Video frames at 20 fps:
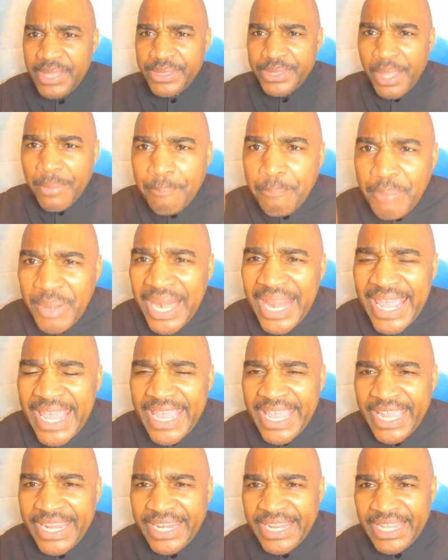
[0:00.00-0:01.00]
the
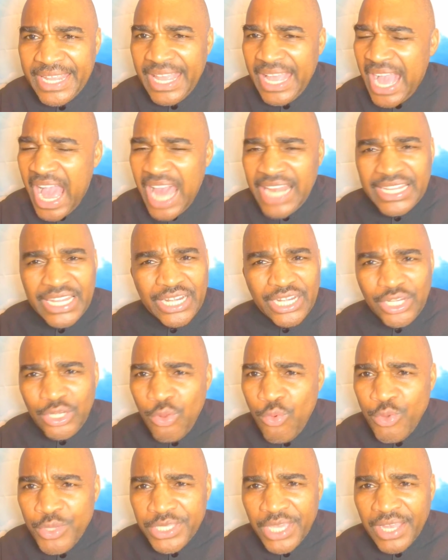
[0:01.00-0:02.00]
plan,
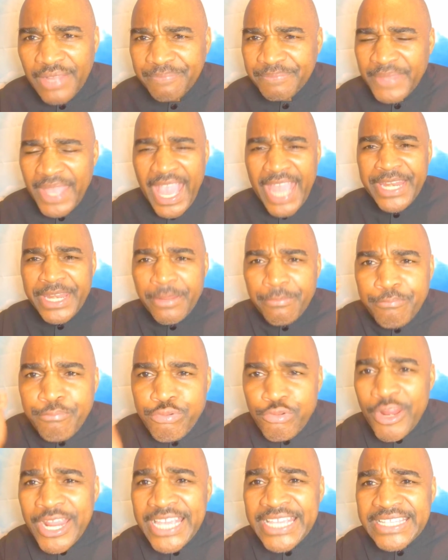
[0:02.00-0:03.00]
hallelujah, and the
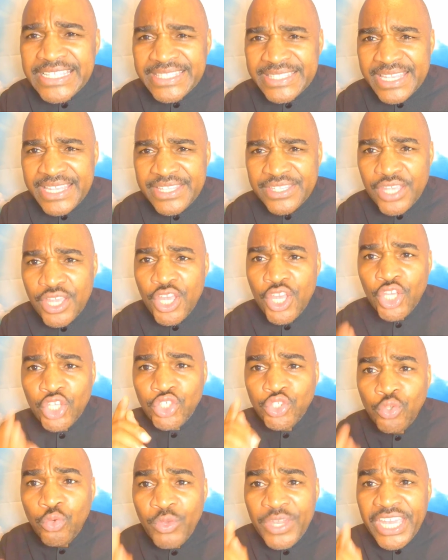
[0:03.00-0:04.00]
praises,
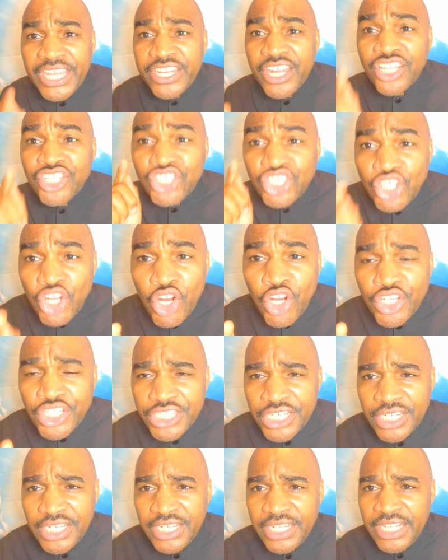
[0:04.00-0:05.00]
you in a
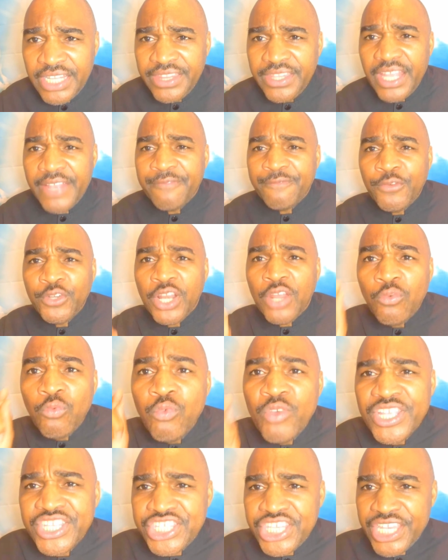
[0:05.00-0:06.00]
church that's full of
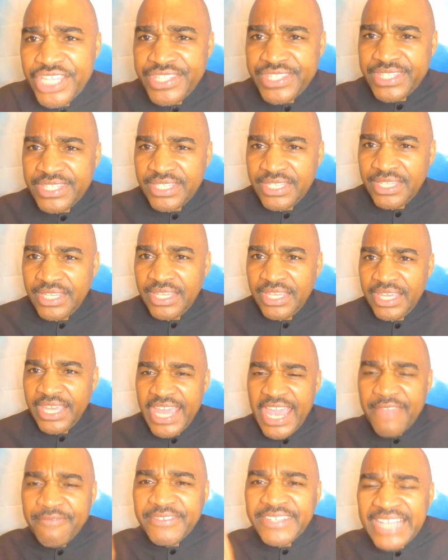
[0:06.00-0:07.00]
witches.
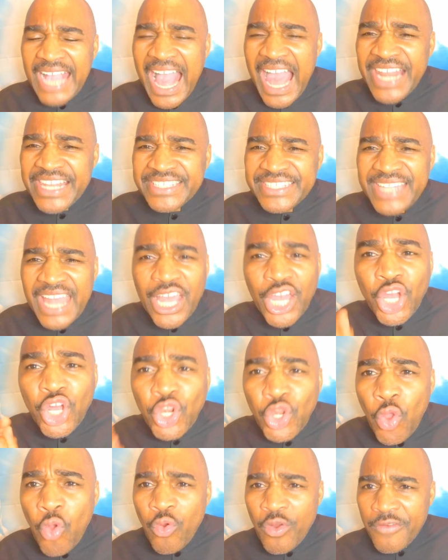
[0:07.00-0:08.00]
If God is not
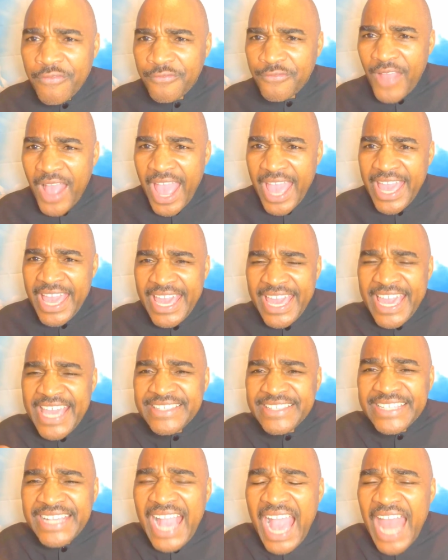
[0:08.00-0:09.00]
glorified,
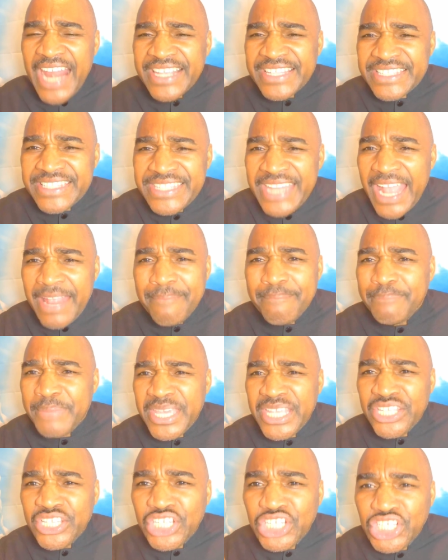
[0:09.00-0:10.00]
if God is not
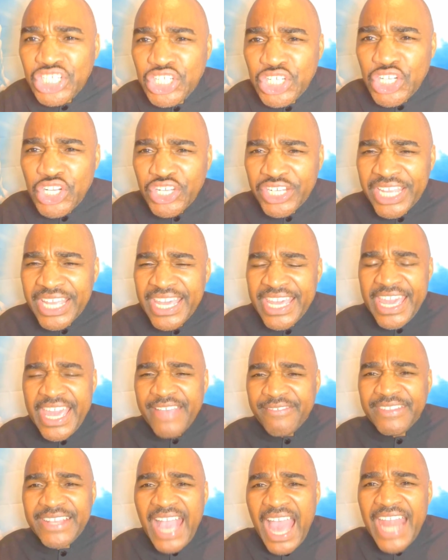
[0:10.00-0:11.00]
being good,
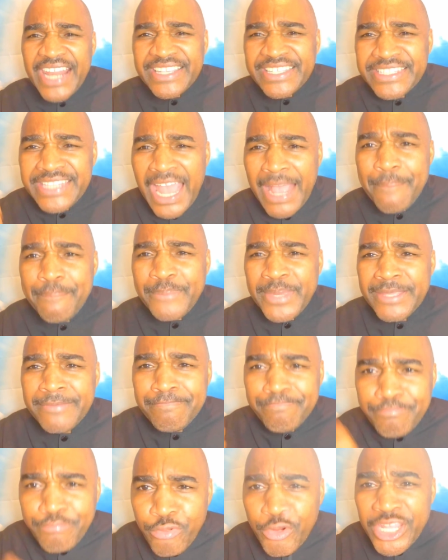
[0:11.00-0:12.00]
if God is not
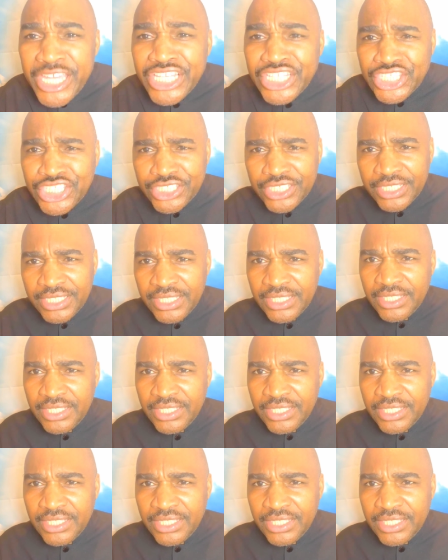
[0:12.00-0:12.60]
being preached,